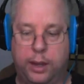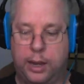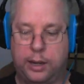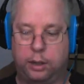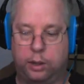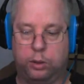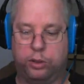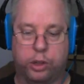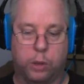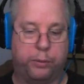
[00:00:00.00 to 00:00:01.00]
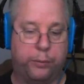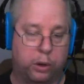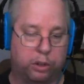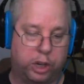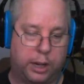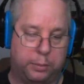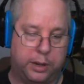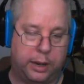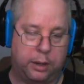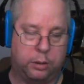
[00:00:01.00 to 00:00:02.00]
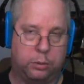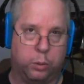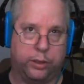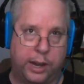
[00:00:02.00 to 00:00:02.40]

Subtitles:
And I use Adobe Photoshop now with